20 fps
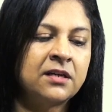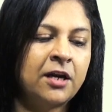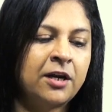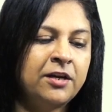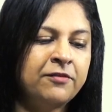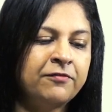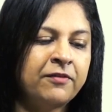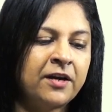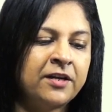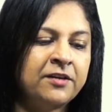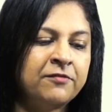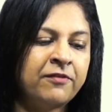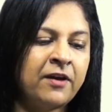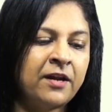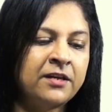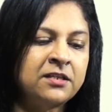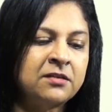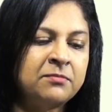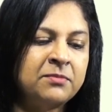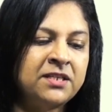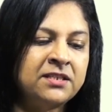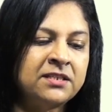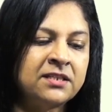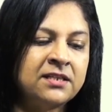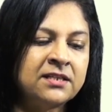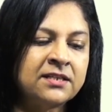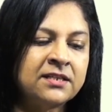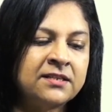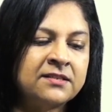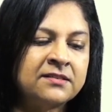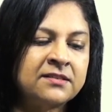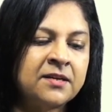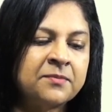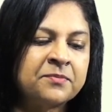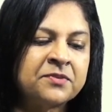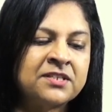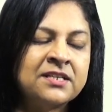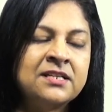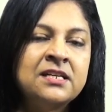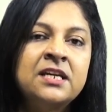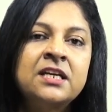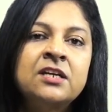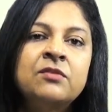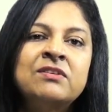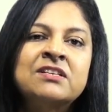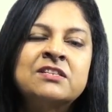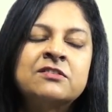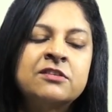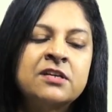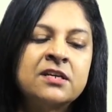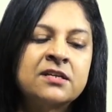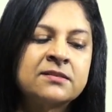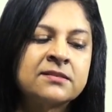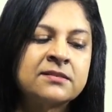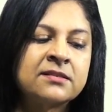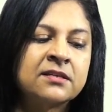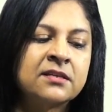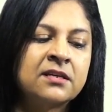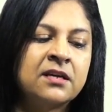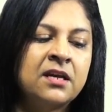Define fundamental concepts in linguistics.